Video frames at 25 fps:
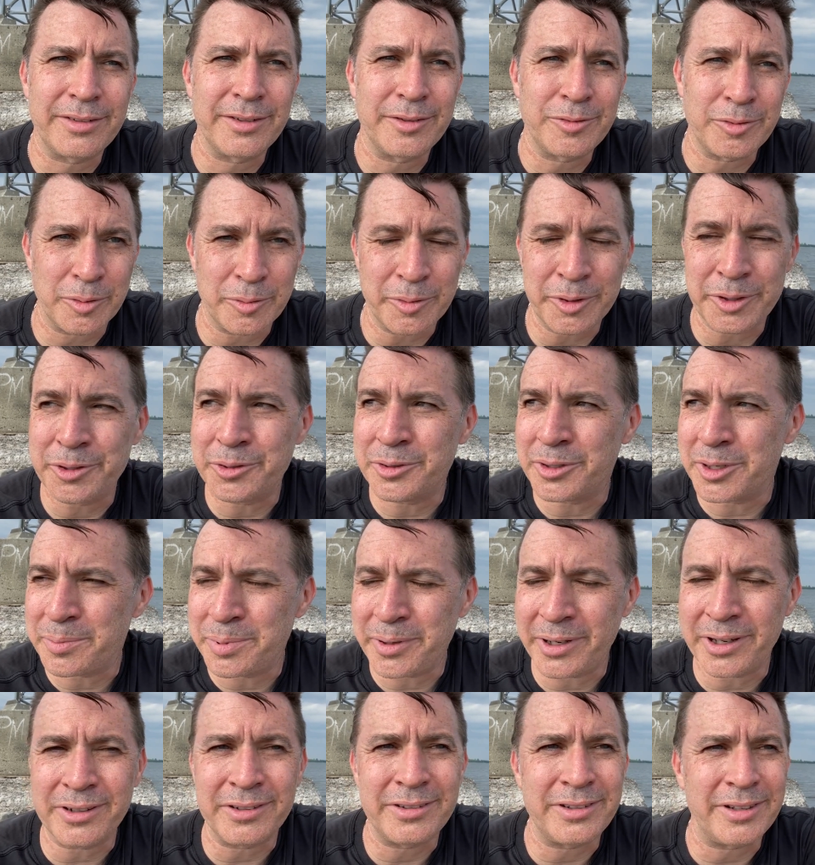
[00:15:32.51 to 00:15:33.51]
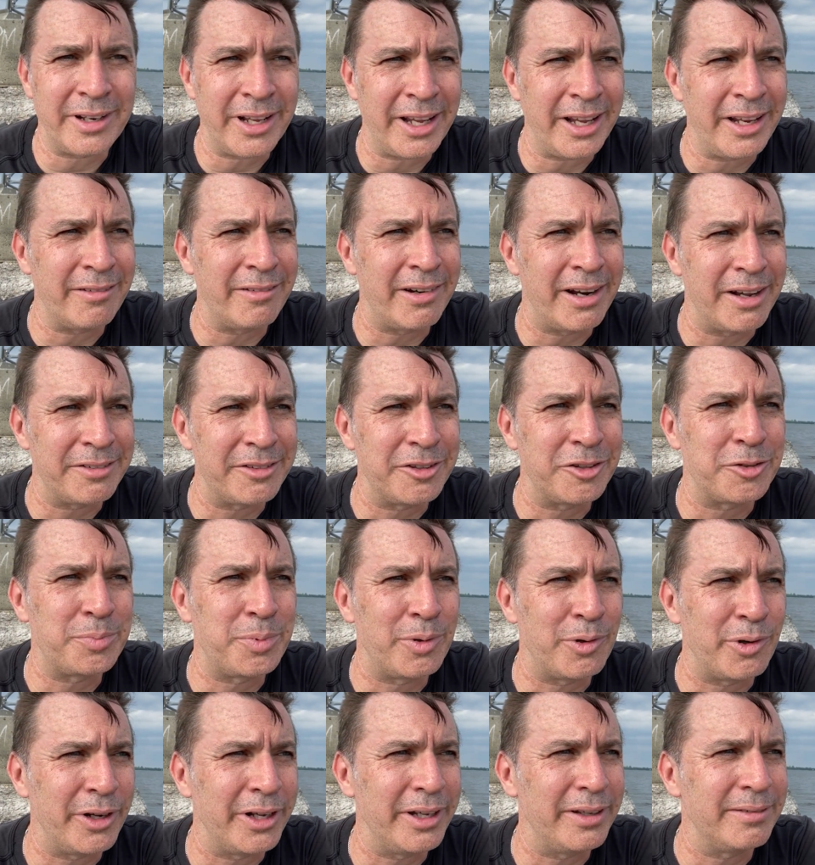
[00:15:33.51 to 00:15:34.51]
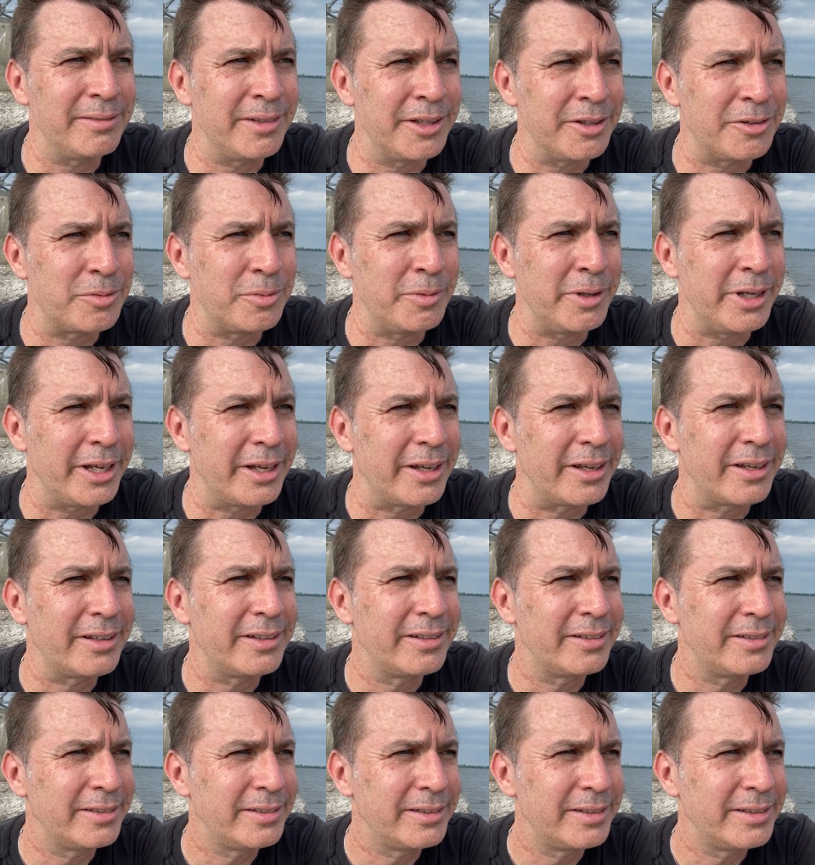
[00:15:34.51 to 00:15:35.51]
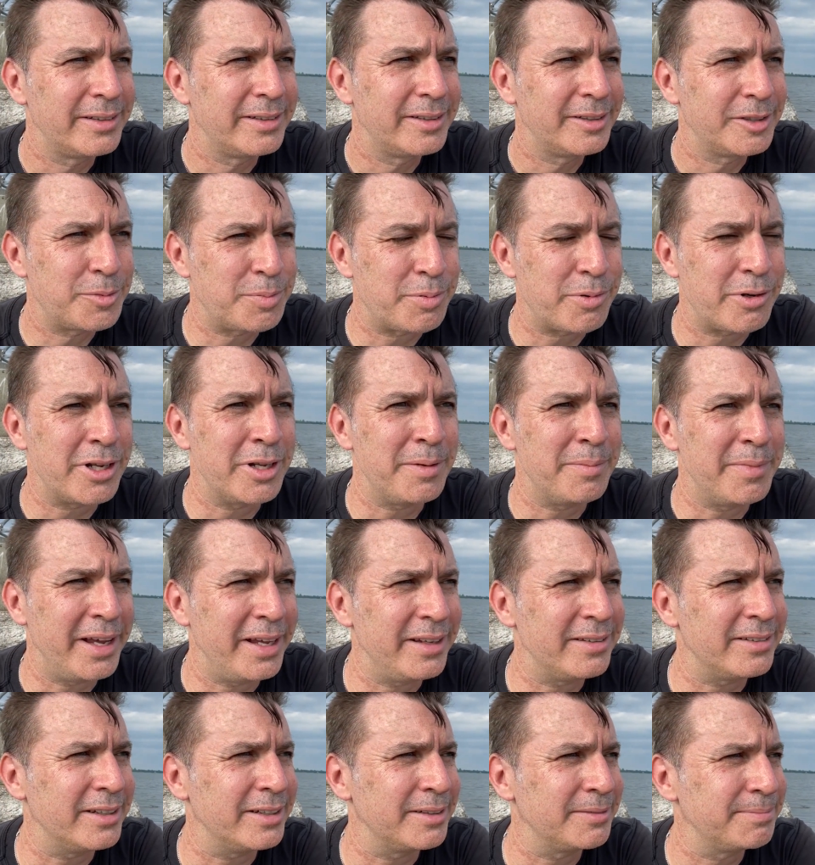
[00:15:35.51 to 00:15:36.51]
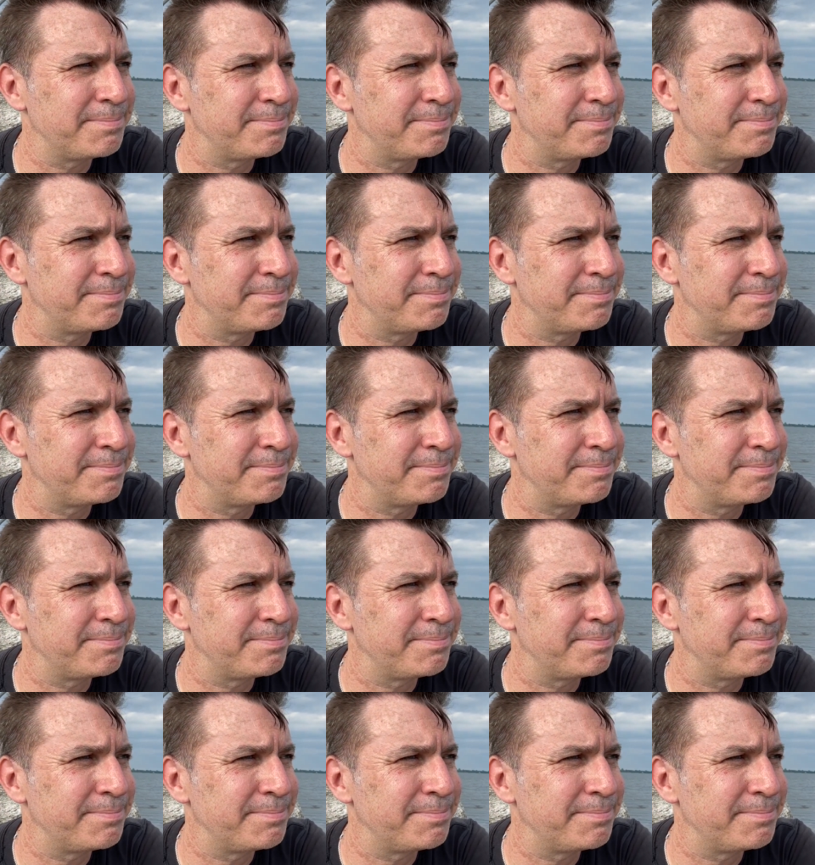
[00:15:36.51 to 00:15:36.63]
That's what we're doing up here today in Rouse's Point this week. It's pretty amazing.